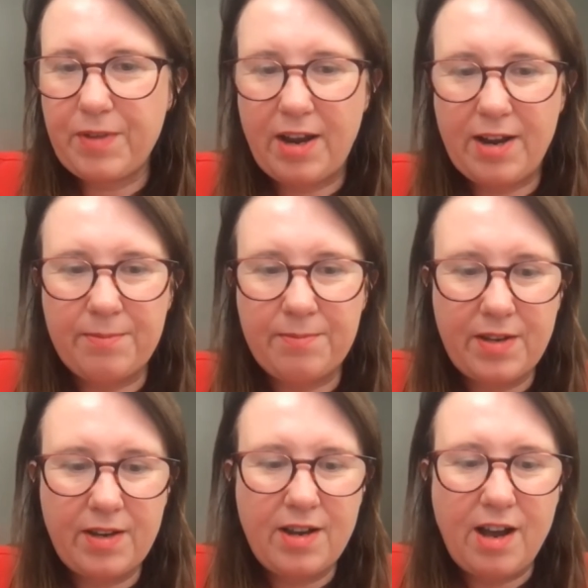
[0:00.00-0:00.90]

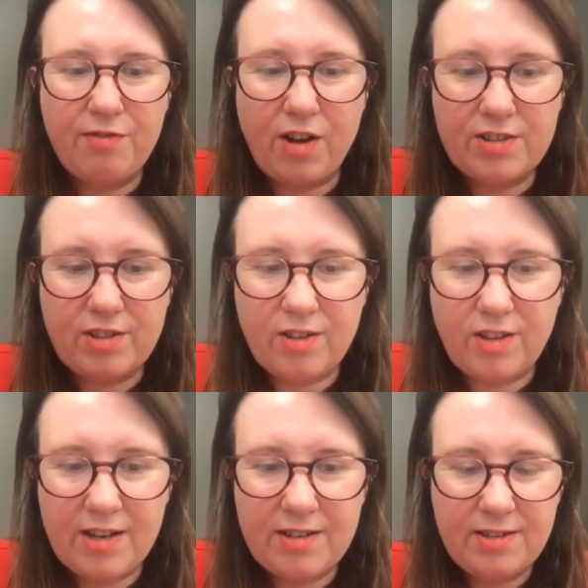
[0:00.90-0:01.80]

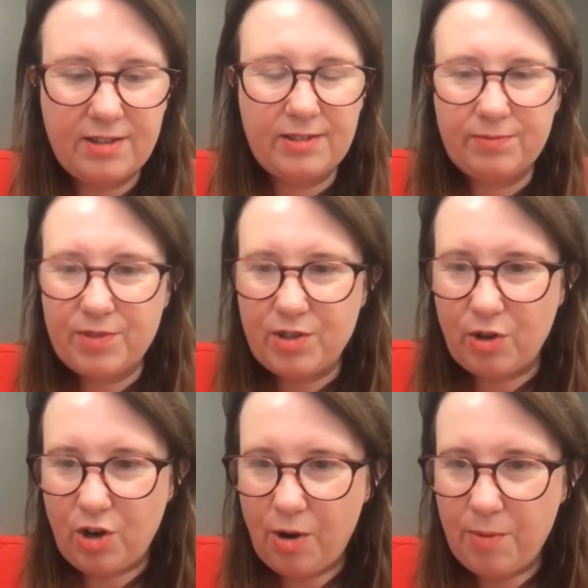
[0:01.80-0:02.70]

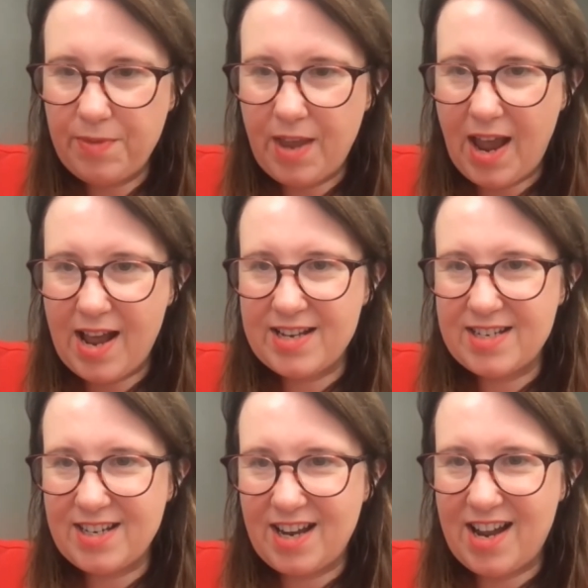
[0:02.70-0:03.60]
advanceonline.com, and